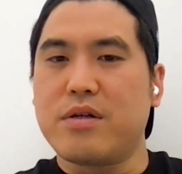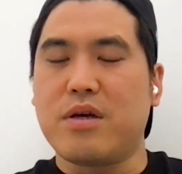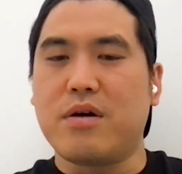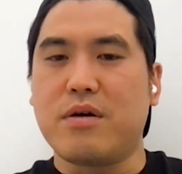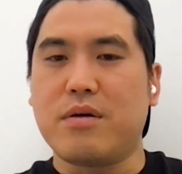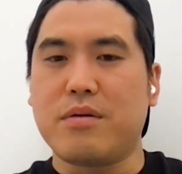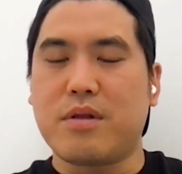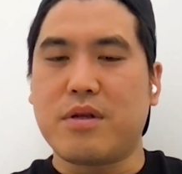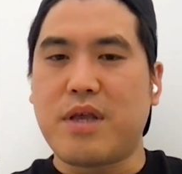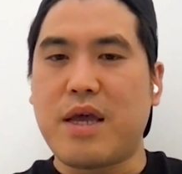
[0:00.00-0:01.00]
the
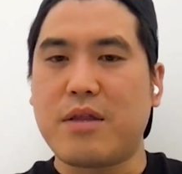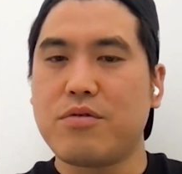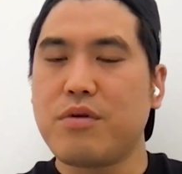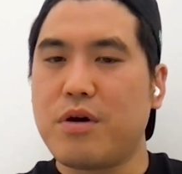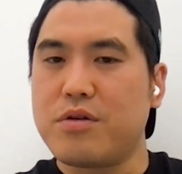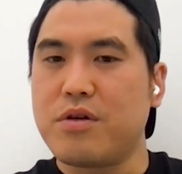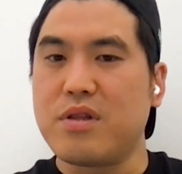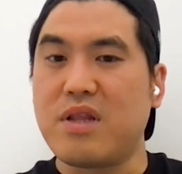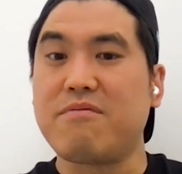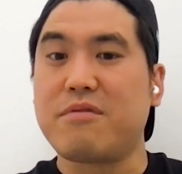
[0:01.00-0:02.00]
the tattoo on your
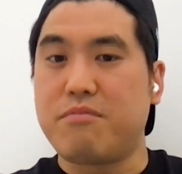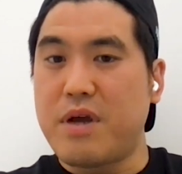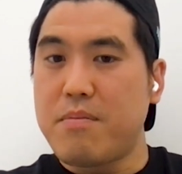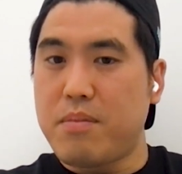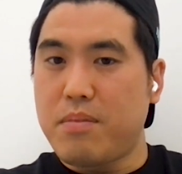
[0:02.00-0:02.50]
left rib,